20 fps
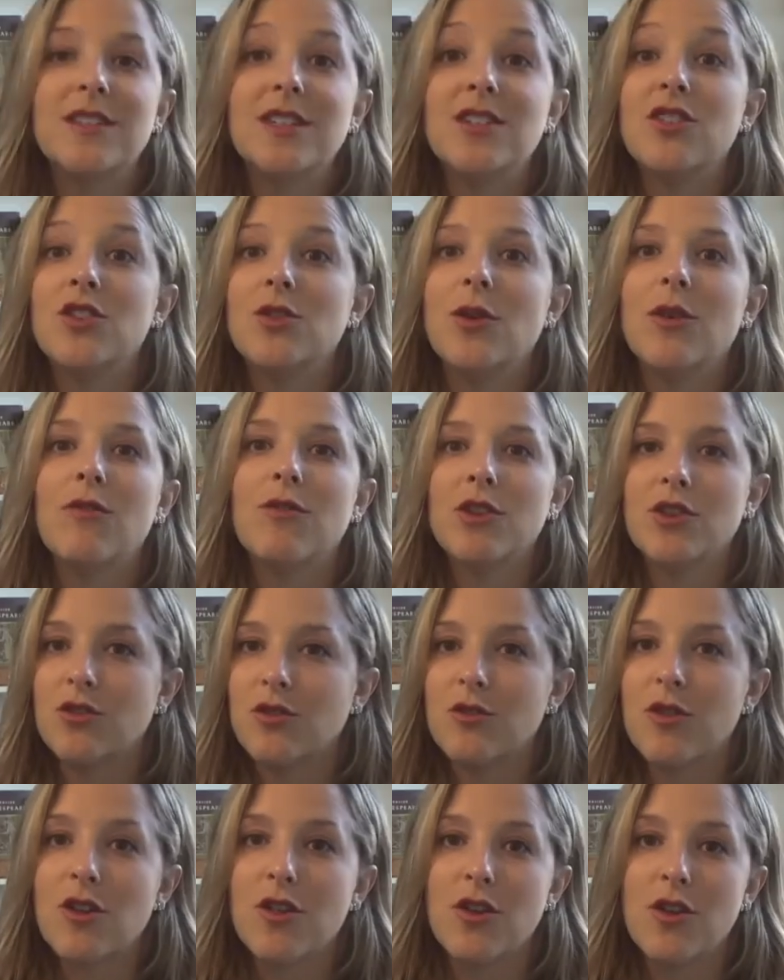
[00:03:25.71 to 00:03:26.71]
2 of
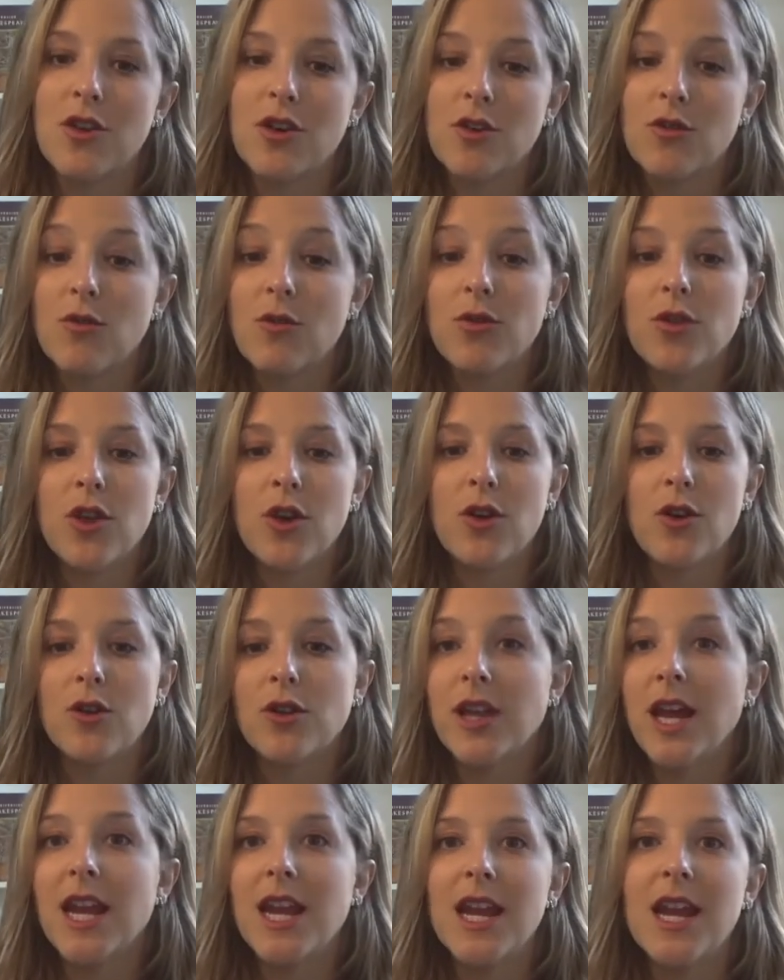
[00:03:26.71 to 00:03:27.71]
Richard III, the
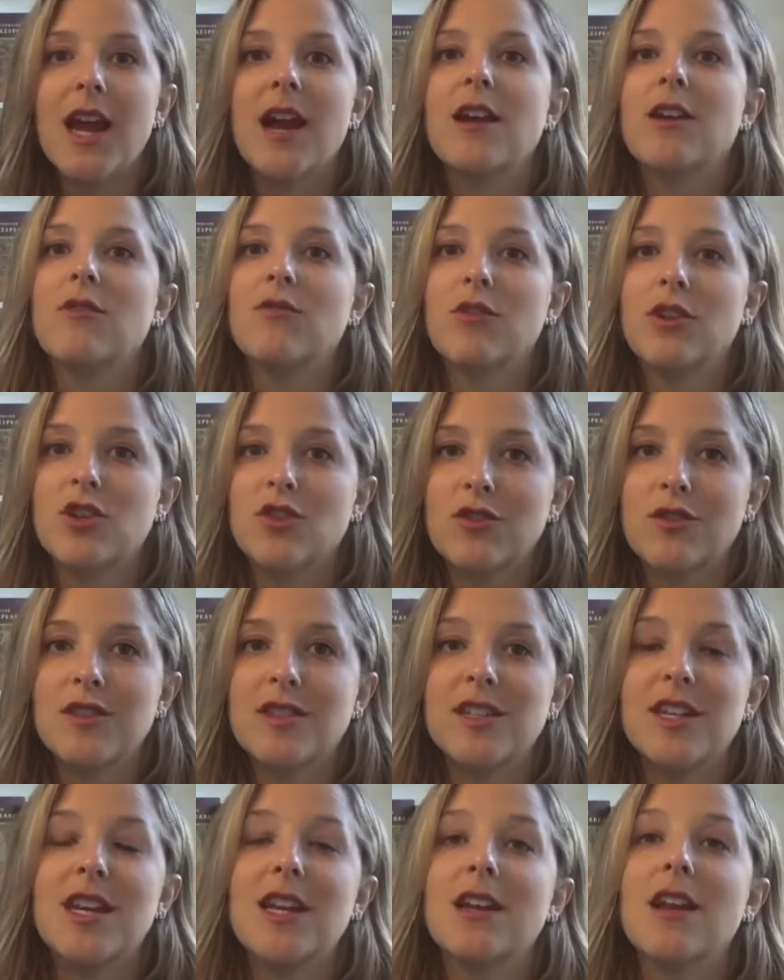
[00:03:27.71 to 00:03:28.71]
Lady Anne and Richard
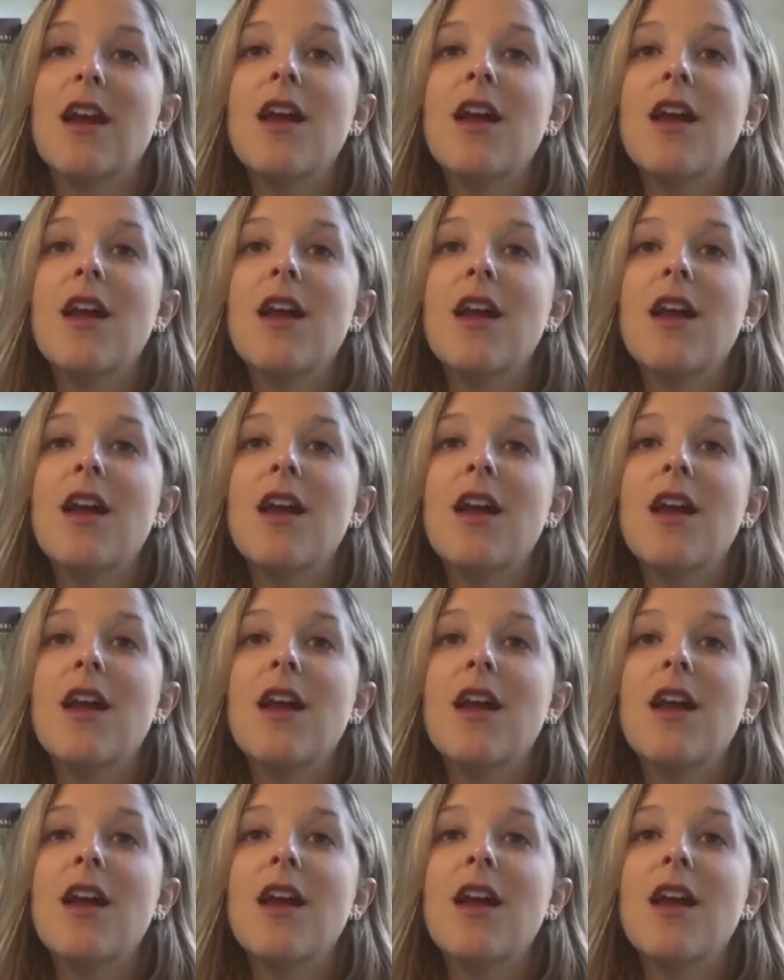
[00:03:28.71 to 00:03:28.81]
scene.